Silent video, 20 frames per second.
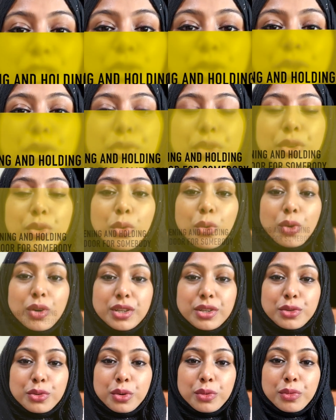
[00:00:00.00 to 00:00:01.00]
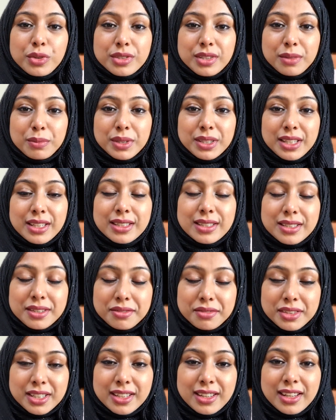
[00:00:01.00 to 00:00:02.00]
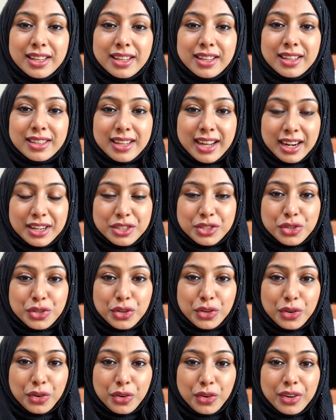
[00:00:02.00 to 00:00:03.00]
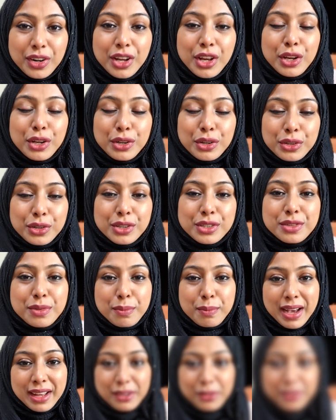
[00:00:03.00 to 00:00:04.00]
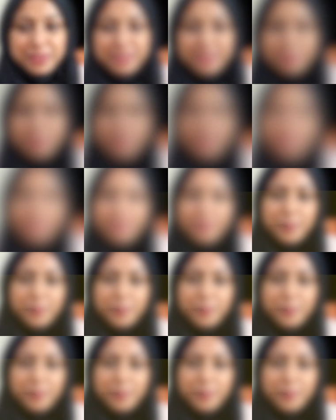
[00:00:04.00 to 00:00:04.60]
So if you hold a door for somebody, definitely it adds to your good mannerisms